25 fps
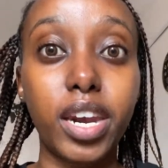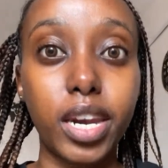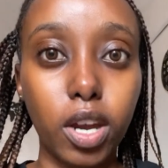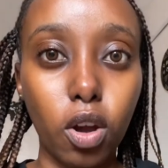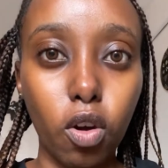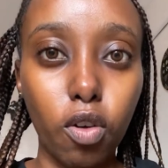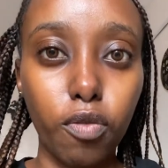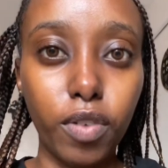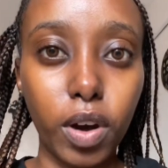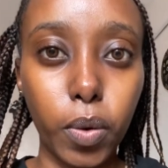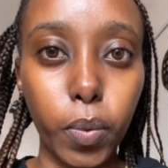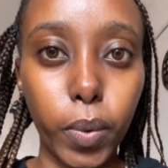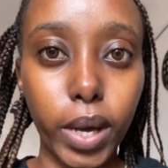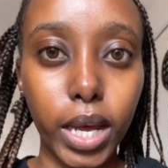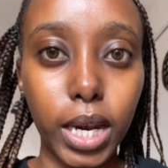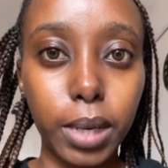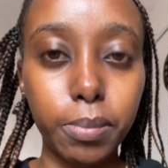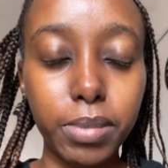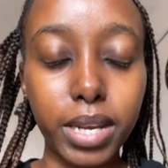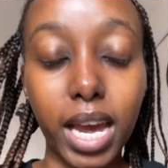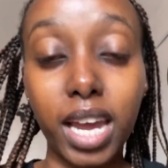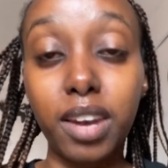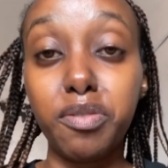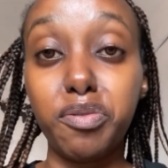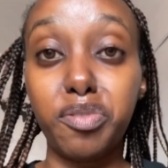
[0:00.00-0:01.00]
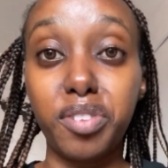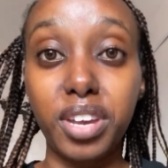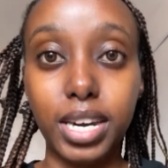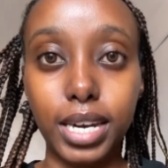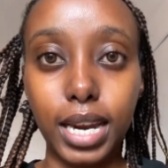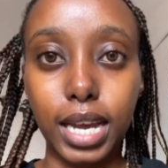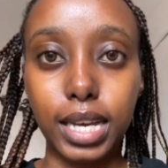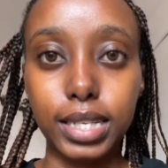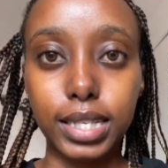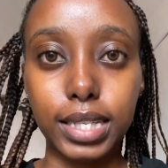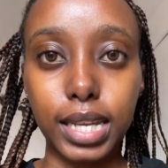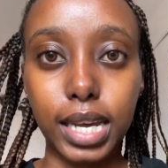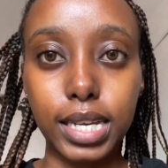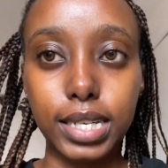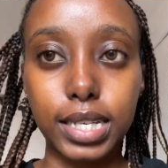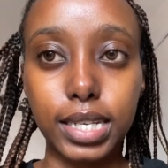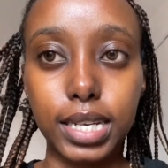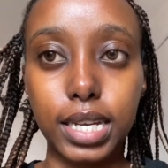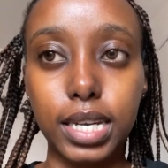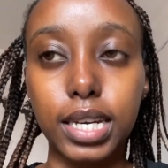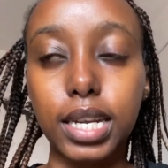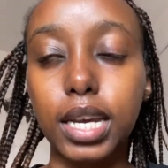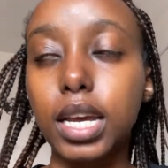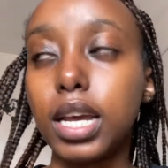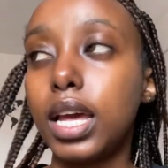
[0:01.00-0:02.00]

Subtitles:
overwhelmed and very excited.